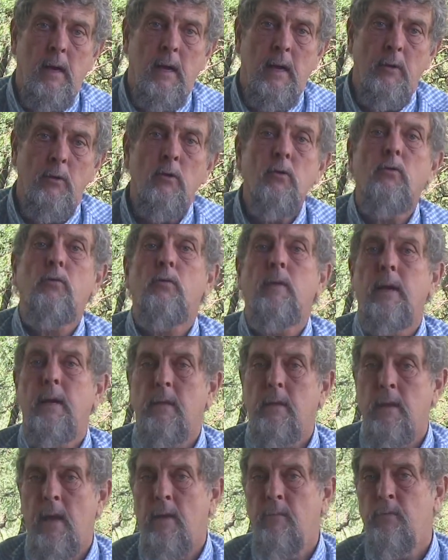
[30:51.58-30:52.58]

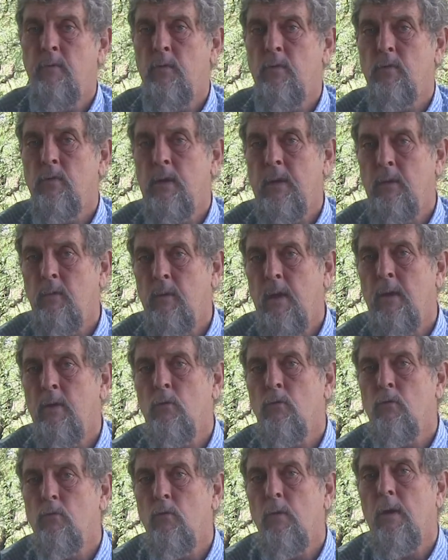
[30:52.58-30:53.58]
nutrient levels and
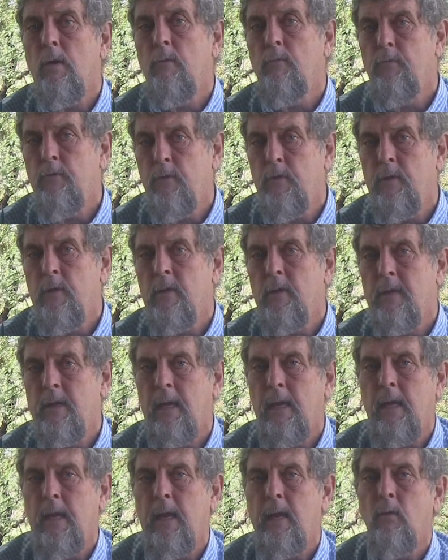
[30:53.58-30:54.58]
greater soil
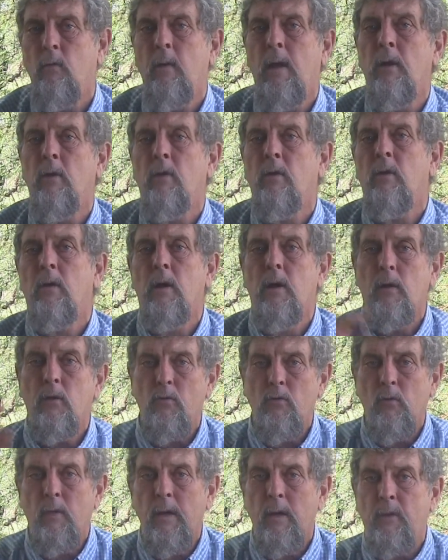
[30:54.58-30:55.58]
fertility and greater
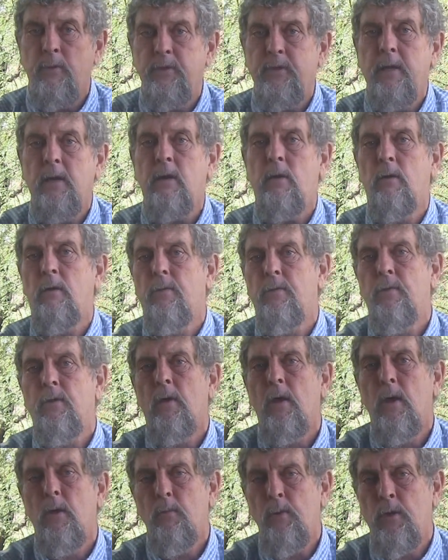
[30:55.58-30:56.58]
soil
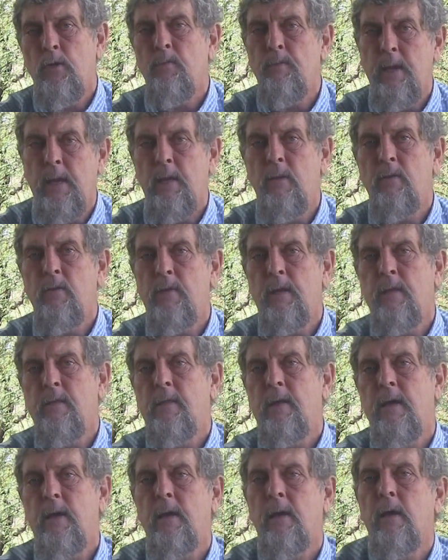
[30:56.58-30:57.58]
tilth, which means
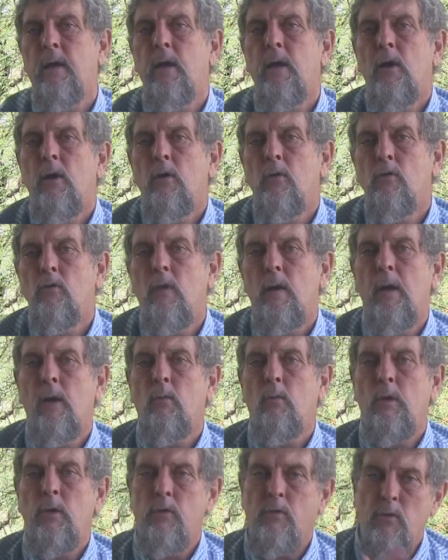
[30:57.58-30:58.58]
that the
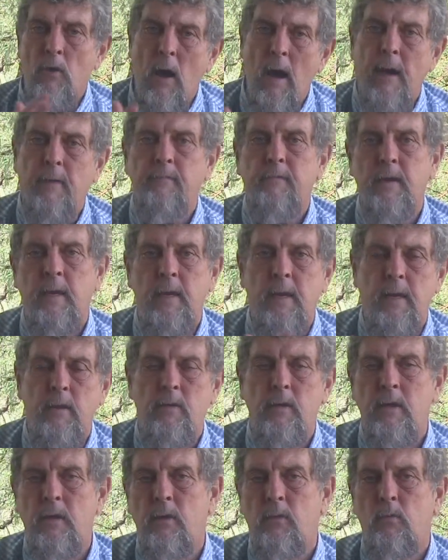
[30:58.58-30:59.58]
soil was soft and
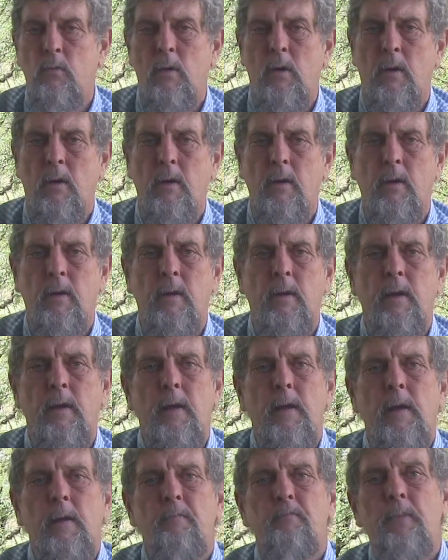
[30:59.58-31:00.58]
easy to work.
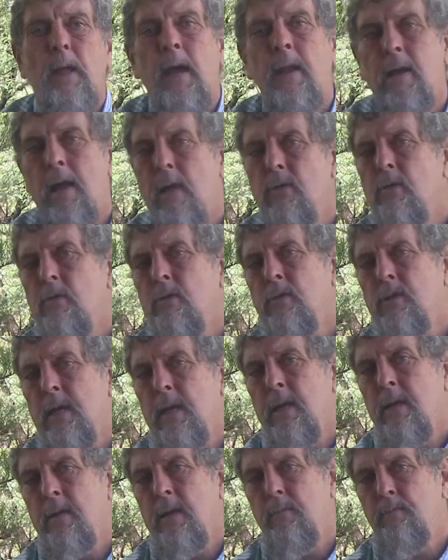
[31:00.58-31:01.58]
Another
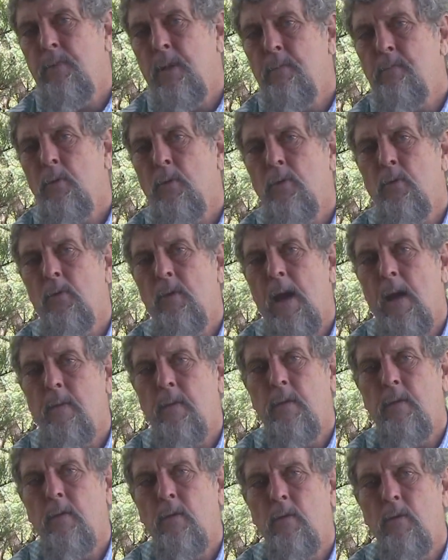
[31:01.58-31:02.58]
thing that people knew how
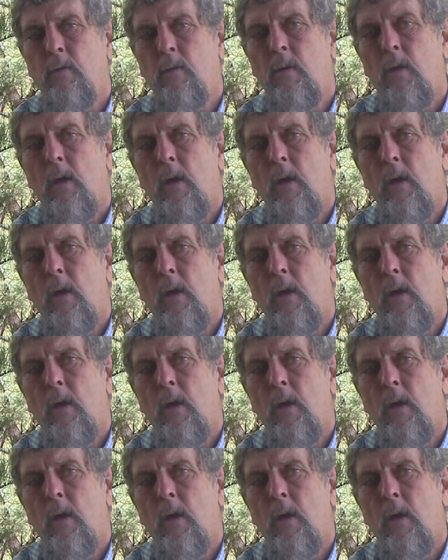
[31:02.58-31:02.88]
to do